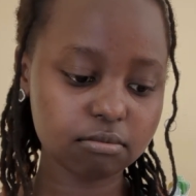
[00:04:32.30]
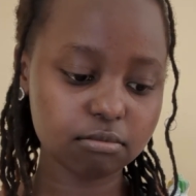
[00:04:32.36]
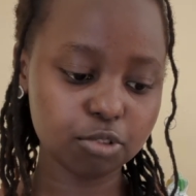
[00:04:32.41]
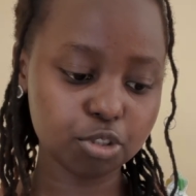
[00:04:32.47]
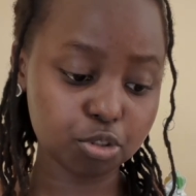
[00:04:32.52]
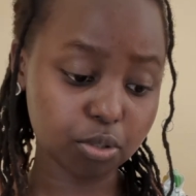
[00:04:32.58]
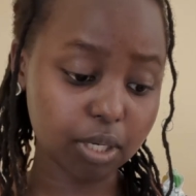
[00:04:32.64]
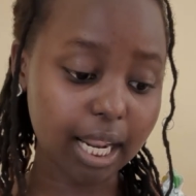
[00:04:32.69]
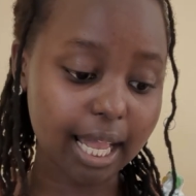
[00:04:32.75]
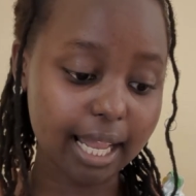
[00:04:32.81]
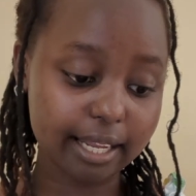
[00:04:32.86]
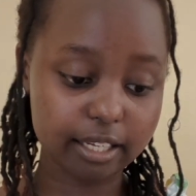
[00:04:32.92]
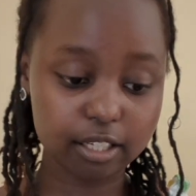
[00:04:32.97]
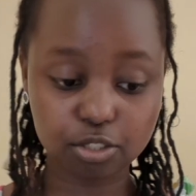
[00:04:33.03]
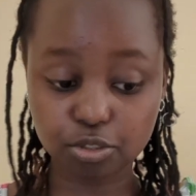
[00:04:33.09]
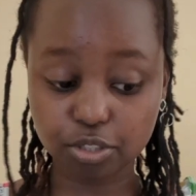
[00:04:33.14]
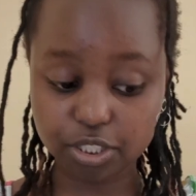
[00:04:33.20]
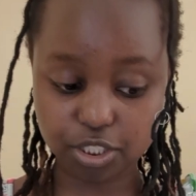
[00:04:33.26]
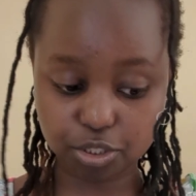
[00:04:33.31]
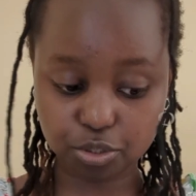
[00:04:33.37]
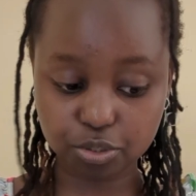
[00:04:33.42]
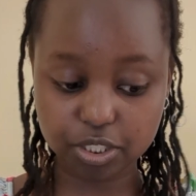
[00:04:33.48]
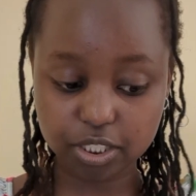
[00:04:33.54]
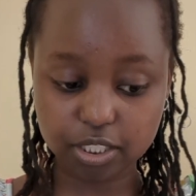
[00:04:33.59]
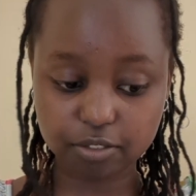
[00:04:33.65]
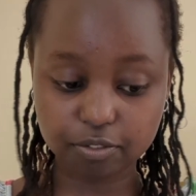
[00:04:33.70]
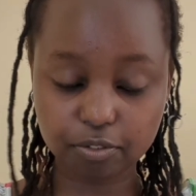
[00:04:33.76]
July
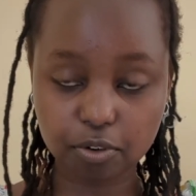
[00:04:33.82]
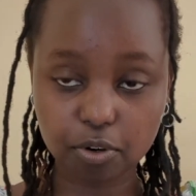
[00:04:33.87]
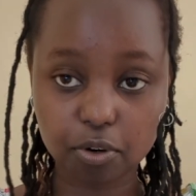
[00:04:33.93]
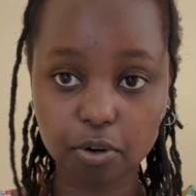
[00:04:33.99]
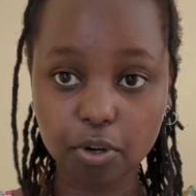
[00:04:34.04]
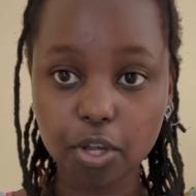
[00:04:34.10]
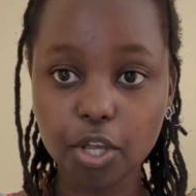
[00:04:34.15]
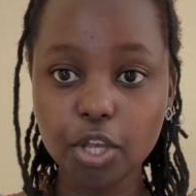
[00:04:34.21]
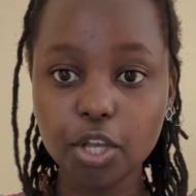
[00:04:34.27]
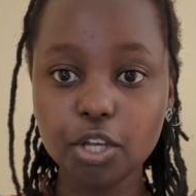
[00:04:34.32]
2024.